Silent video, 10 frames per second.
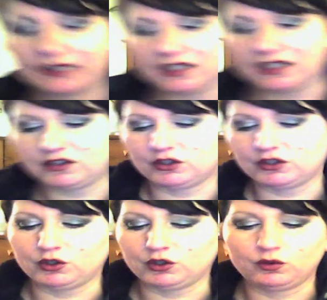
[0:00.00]
it
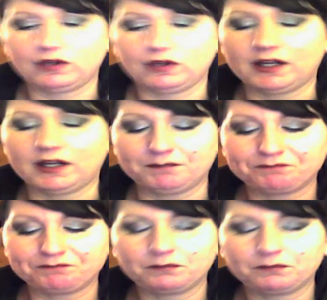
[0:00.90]
into
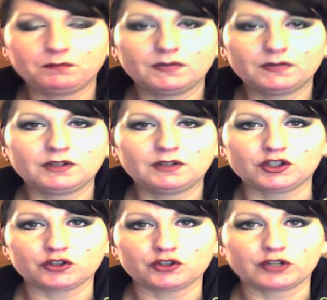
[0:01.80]

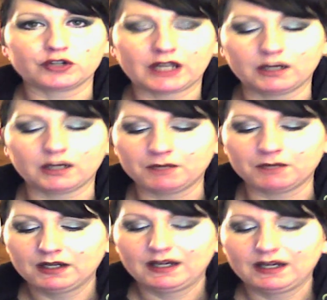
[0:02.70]
ginger gum,
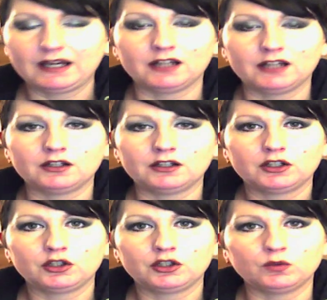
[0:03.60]
and
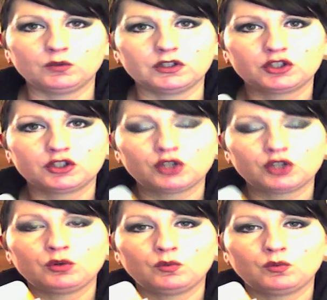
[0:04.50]
you would
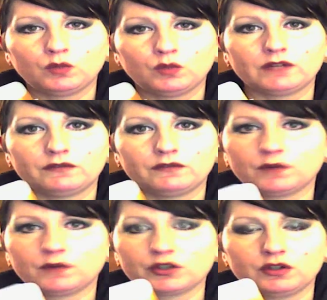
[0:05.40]
chew one of
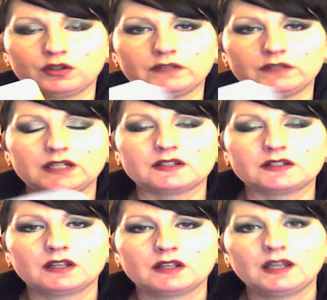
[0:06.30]
or two of
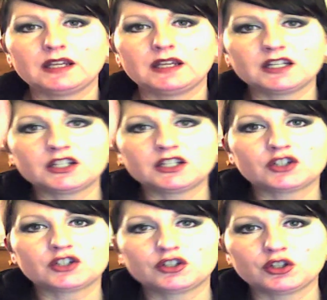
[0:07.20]
these in
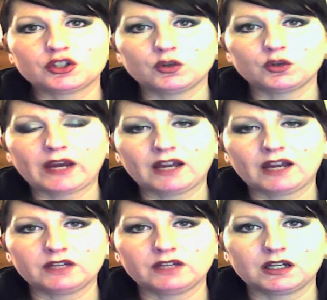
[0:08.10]
addition to
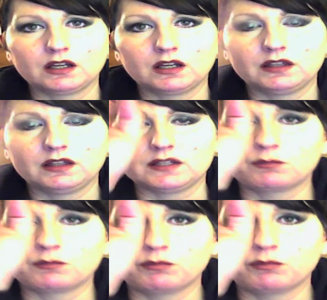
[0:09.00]
having these
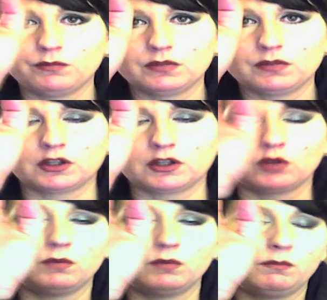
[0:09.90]
little